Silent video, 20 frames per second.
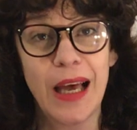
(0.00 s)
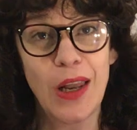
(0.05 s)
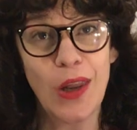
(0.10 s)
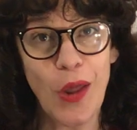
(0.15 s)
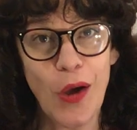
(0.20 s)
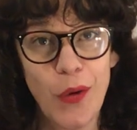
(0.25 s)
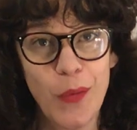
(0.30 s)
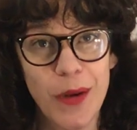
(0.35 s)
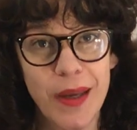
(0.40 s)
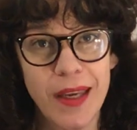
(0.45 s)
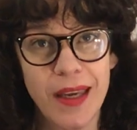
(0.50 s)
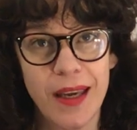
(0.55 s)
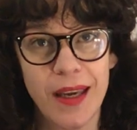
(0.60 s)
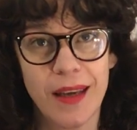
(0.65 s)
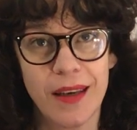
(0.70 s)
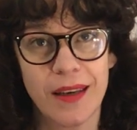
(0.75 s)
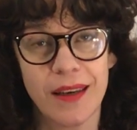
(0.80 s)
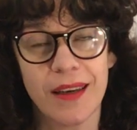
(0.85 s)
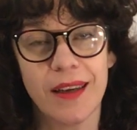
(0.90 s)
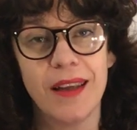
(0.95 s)
hello
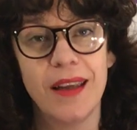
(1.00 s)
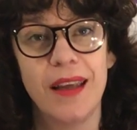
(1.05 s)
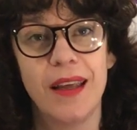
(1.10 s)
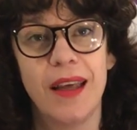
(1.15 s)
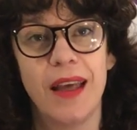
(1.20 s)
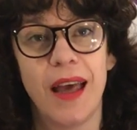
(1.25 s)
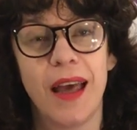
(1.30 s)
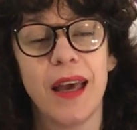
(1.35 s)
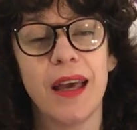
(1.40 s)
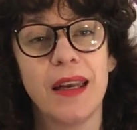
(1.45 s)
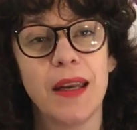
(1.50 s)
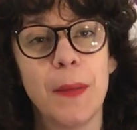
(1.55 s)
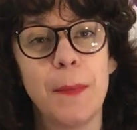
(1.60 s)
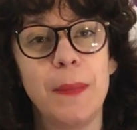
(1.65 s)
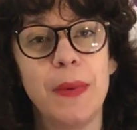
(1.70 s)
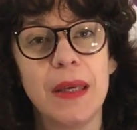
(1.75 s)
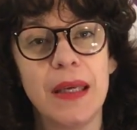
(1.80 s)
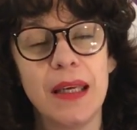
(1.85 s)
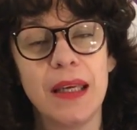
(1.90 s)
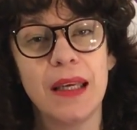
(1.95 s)
again, and a
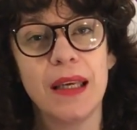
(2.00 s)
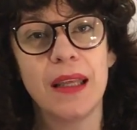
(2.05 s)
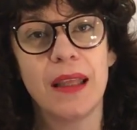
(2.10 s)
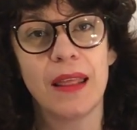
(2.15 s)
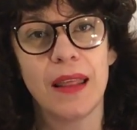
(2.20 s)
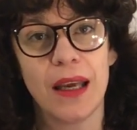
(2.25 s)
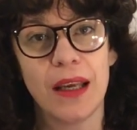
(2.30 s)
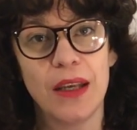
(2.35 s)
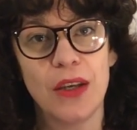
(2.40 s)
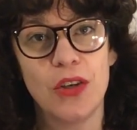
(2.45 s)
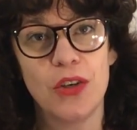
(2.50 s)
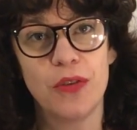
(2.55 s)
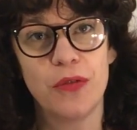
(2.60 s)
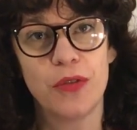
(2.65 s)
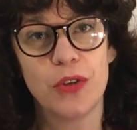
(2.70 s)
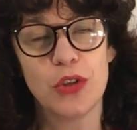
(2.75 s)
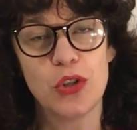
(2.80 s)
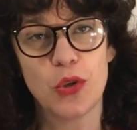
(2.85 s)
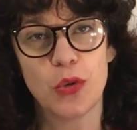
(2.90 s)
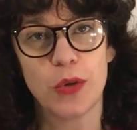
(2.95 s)
big thank you
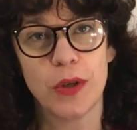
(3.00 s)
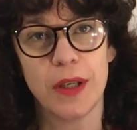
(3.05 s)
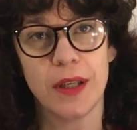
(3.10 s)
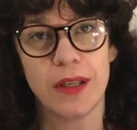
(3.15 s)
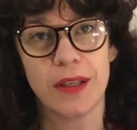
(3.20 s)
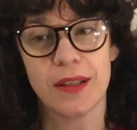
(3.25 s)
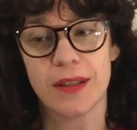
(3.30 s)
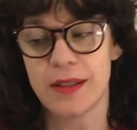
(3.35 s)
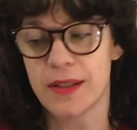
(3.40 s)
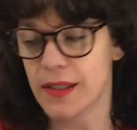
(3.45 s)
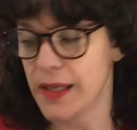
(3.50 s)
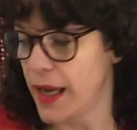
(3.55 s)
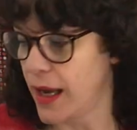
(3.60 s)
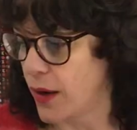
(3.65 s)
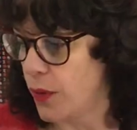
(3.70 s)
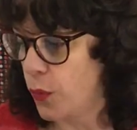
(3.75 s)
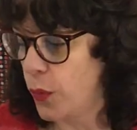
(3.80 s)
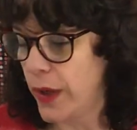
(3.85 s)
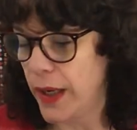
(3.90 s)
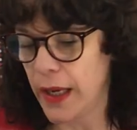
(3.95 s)
for joining us.
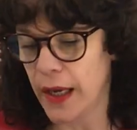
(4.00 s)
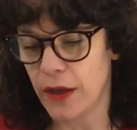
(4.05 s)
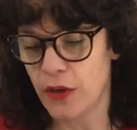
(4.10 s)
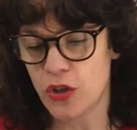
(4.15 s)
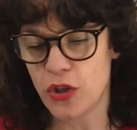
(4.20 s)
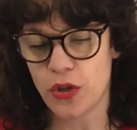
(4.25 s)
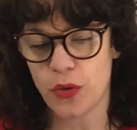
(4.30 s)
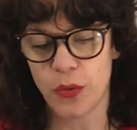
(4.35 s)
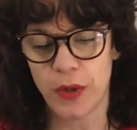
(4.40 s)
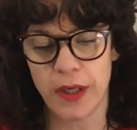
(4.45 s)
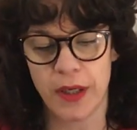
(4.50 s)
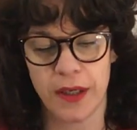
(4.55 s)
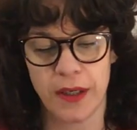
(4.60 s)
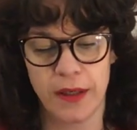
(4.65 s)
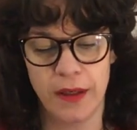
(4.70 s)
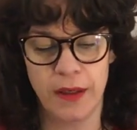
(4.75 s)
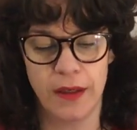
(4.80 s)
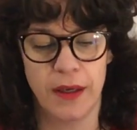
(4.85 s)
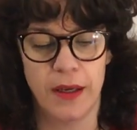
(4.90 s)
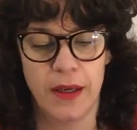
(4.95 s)
Now, we are
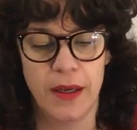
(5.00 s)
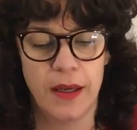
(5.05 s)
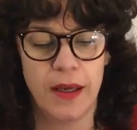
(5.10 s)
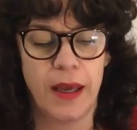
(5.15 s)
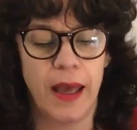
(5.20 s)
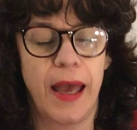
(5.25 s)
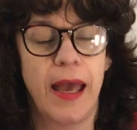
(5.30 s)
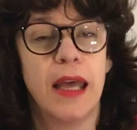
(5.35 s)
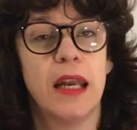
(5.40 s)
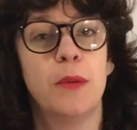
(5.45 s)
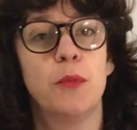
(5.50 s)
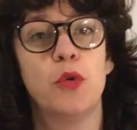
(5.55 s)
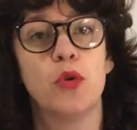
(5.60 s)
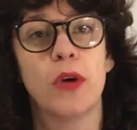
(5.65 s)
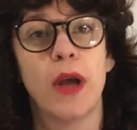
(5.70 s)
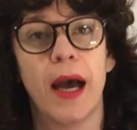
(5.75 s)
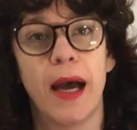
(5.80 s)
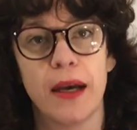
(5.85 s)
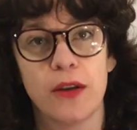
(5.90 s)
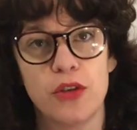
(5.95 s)
doing animal
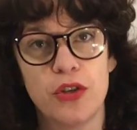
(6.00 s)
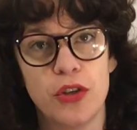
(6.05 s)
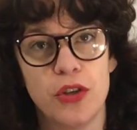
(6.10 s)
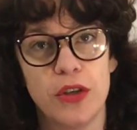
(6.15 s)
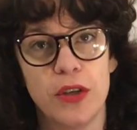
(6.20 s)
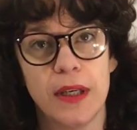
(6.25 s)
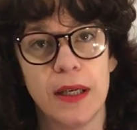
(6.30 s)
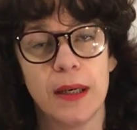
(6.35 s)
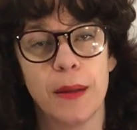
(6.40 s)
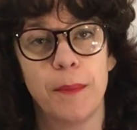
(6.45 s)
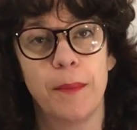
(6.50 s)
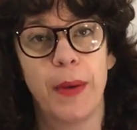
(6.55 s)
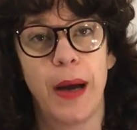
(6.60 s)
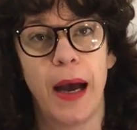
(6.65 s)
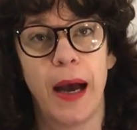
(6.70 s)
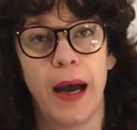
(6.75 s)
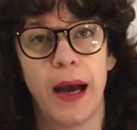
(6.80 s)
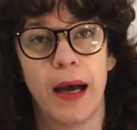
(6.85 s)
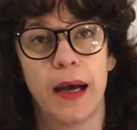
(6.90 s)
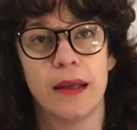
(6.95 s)
cartooning
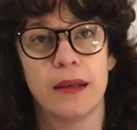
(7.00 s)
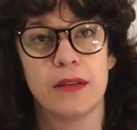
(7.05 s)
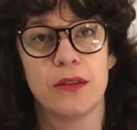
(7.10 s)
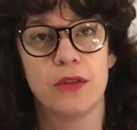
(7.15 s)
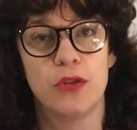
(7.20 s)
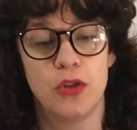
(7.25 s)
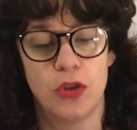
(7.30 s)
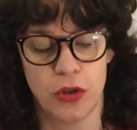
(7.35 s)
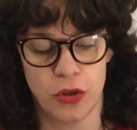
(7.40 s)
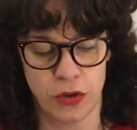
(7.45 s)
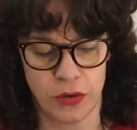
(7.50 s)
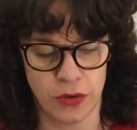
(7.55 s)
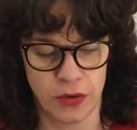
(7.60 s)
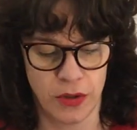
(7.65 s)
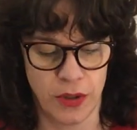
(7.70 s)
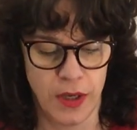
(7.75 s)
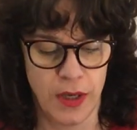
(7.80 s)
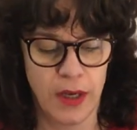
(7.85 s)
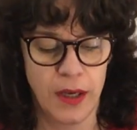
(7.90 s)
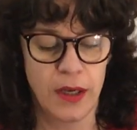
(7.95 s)
part 2.
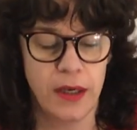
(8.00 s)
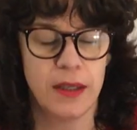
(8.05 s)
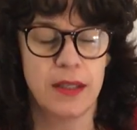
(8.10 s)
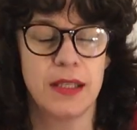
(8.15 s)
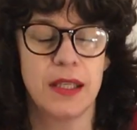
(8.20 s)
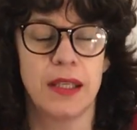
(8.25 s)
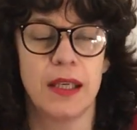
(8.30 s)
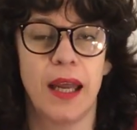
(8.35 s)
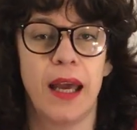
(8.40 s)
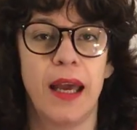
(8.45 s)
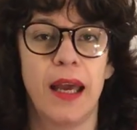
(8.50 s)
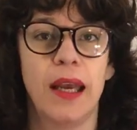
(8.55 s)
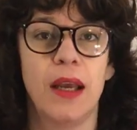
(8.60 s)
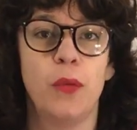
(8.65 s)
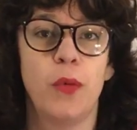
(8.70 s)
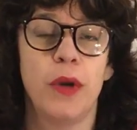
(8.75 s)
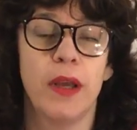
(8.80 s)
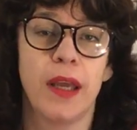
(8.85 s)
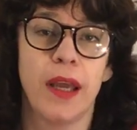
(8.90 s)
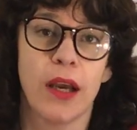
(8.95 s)
Today
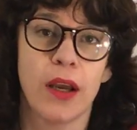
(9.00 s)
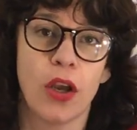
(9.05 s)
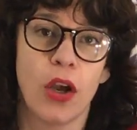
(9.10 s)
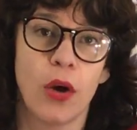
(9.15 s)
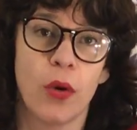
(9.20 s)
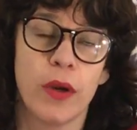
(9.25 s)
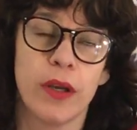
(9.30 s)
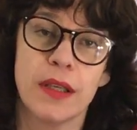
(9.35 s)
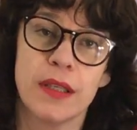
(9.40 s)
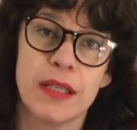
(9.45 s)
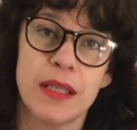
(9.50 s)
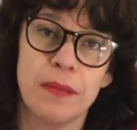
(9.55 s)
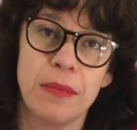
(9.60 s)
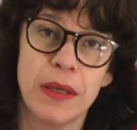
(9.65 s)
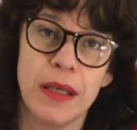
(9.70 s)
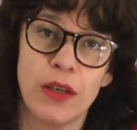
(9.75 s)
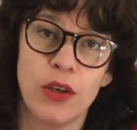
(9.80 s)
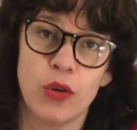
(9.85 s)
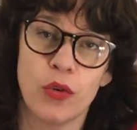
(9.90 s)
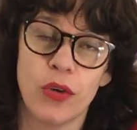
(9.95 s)
we are going to
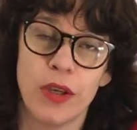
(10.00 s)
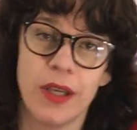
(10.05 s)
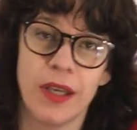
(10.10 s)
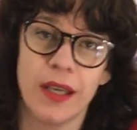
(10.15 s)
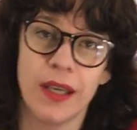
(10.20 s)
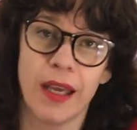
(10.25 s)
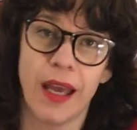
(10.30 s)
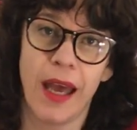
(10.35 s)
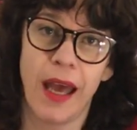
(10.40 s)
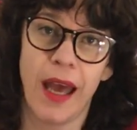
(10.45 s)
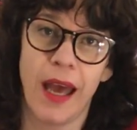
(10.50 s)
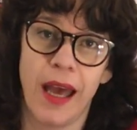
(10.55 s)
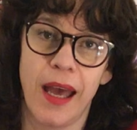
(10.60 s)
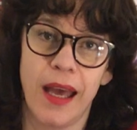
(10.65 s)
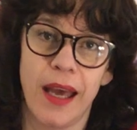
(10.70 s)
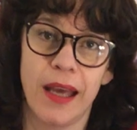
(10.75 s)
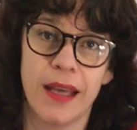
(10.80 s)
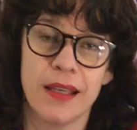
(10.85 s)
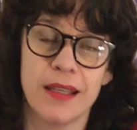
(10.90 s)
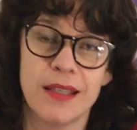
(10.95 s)
be looking
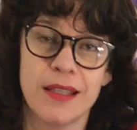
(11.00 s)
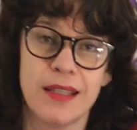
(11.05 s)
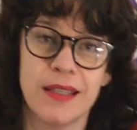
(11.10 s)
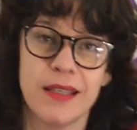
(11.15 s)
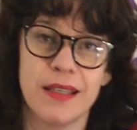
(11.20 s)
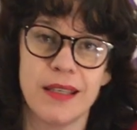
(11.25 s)
at